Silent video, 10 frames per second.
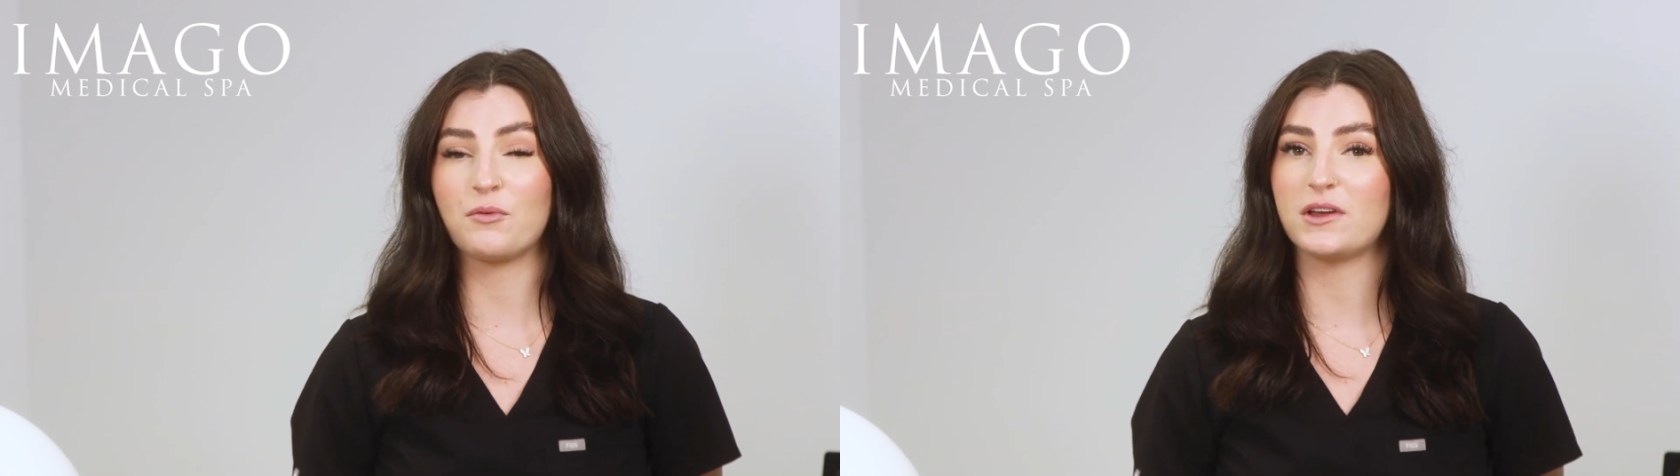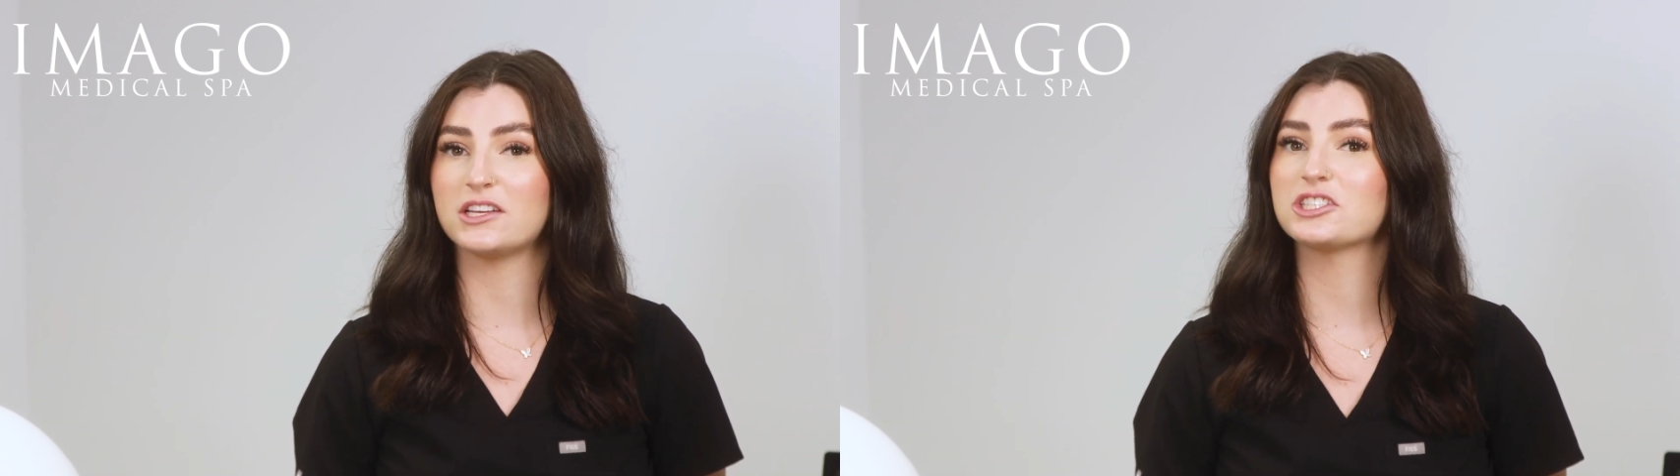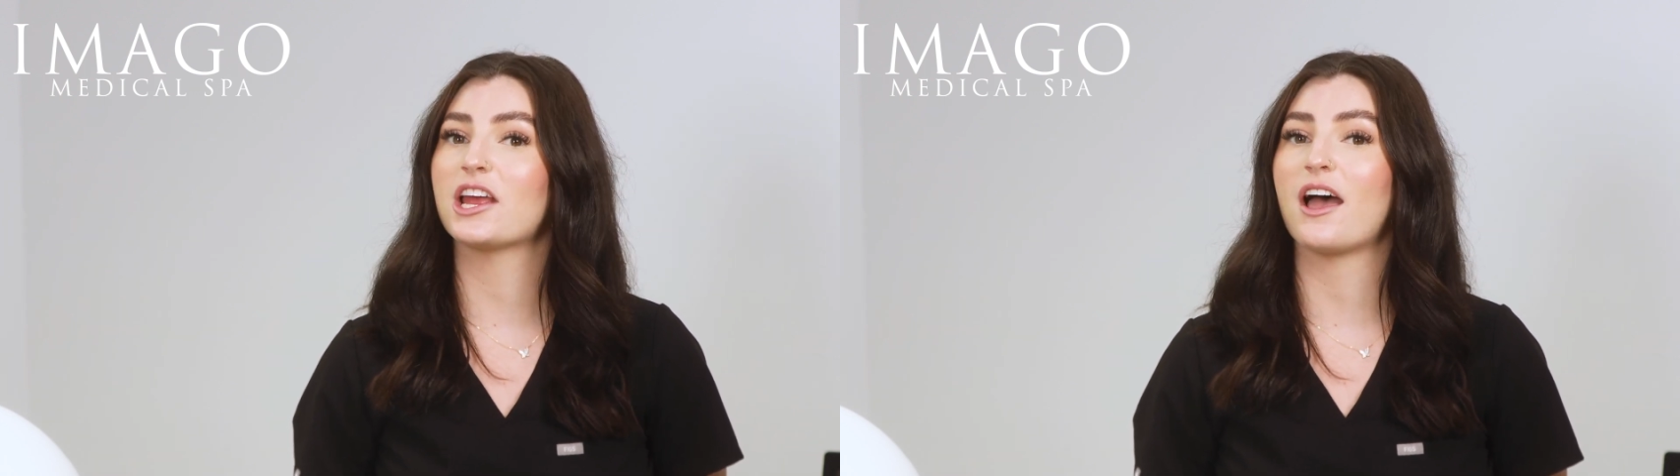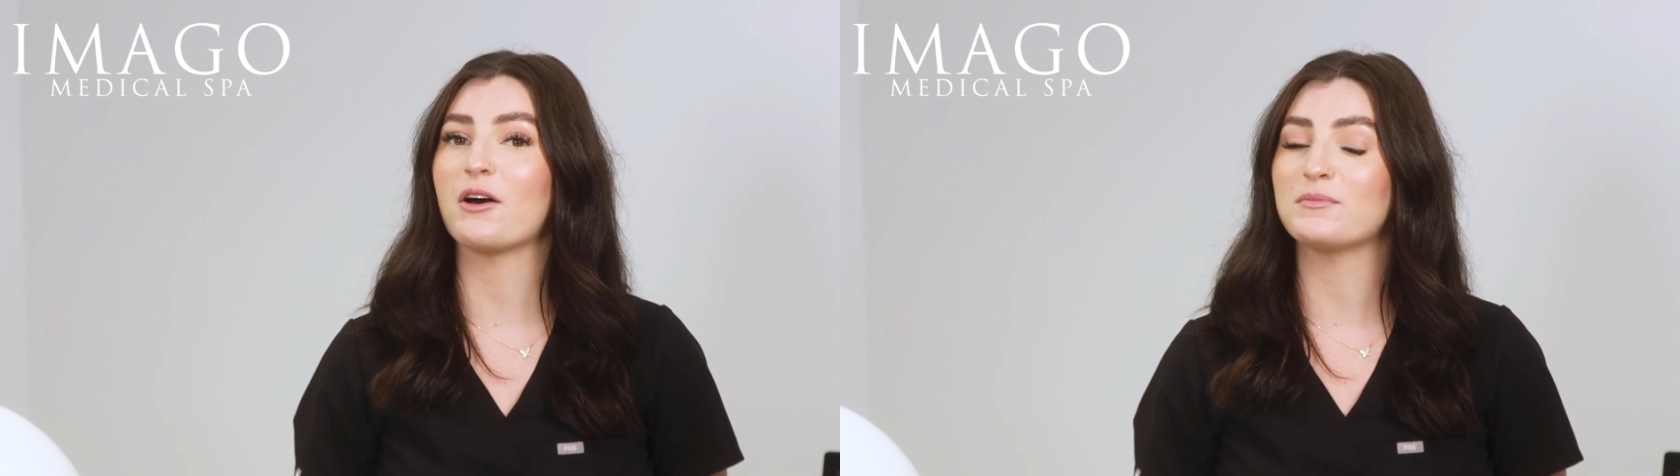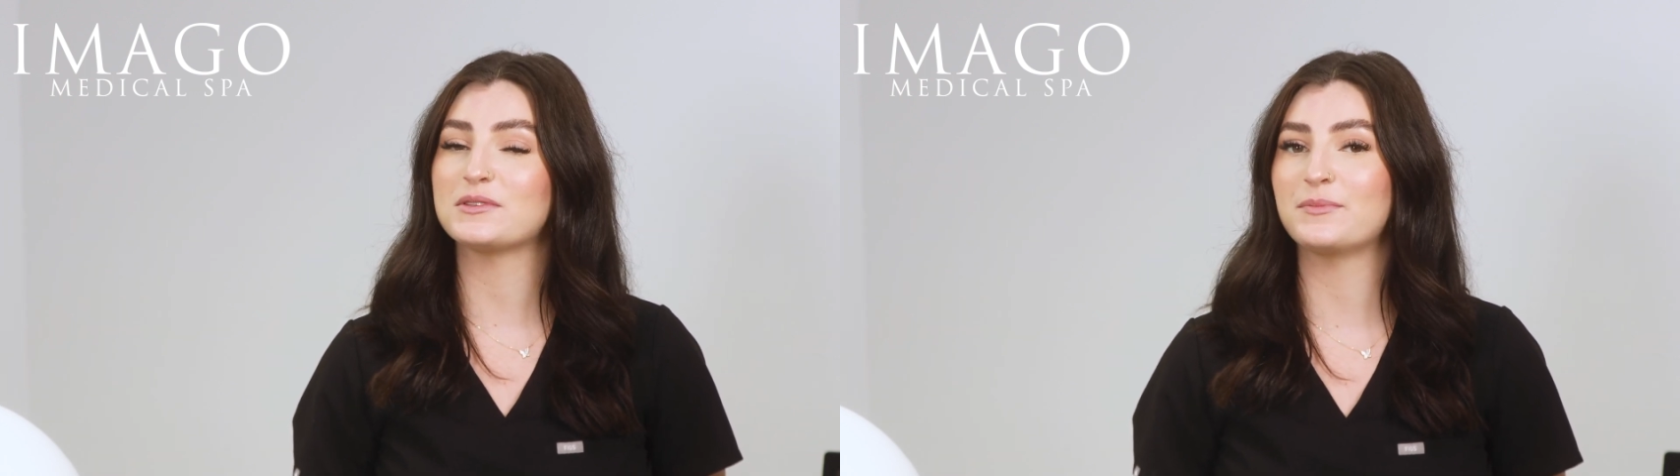which
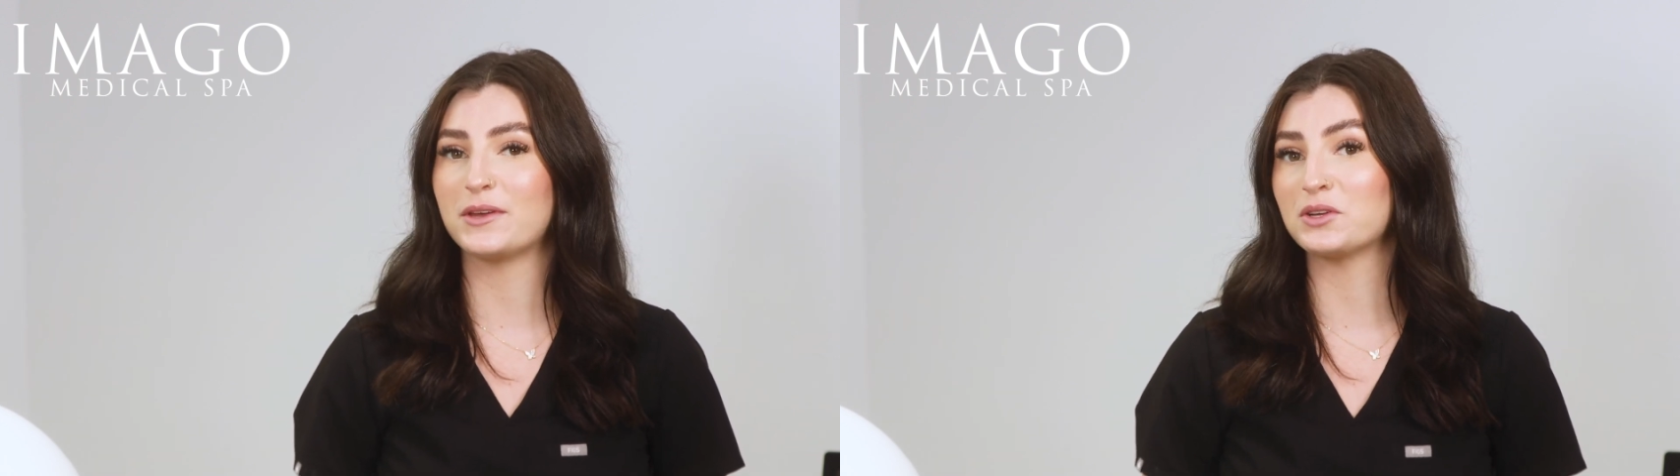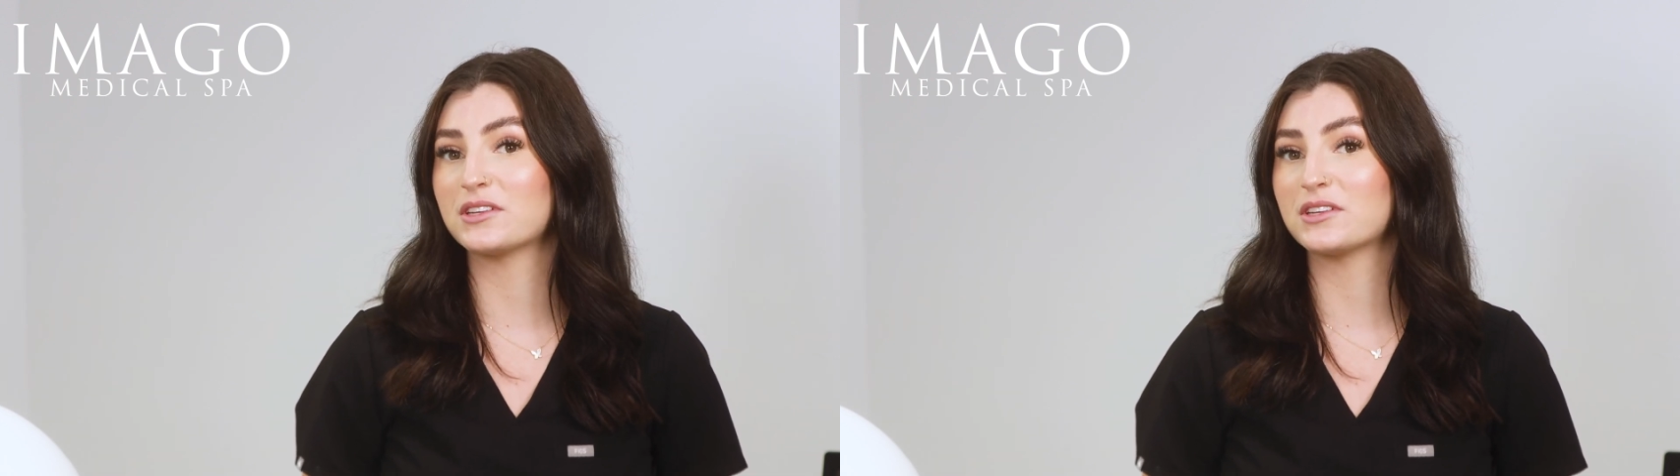helps build